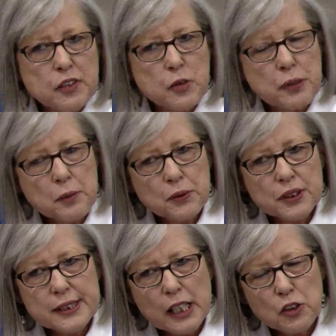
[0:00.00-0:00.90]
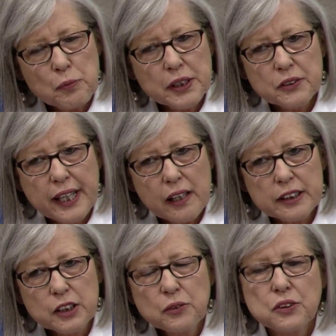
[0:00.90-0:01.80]
of the people in Sacramento
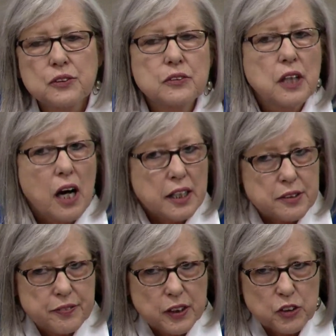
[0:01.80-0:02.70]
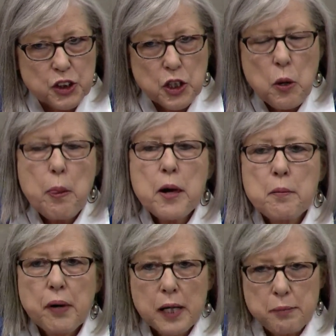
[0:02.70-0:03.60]
County who do not vote
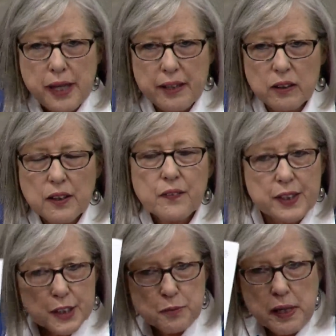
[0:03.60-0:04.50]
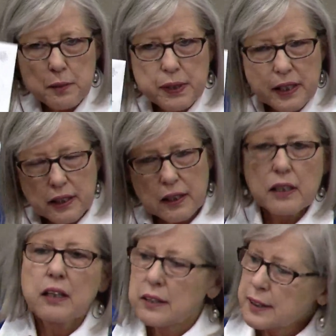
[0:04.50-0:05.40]
by mail, this may be
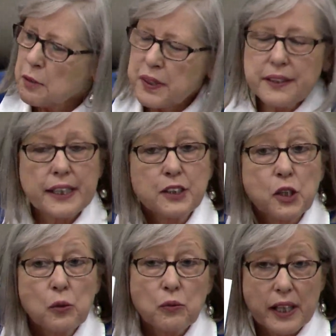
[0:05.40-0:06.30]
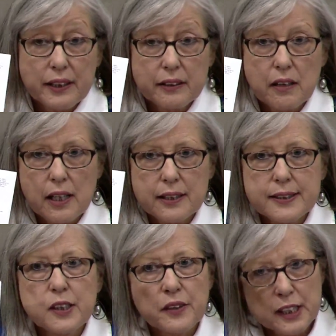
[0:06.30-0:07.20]
something they don't recognize,
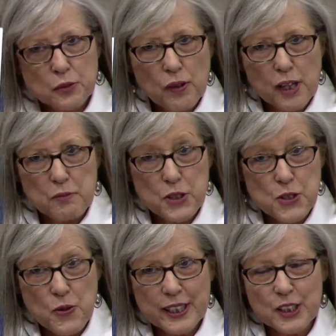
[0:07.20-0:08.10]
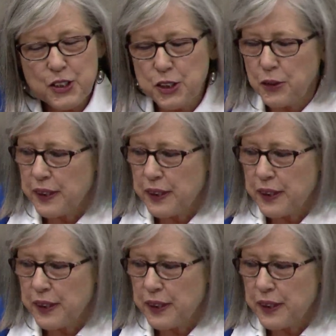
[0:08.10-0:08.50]
so that's why I'm showing it to you.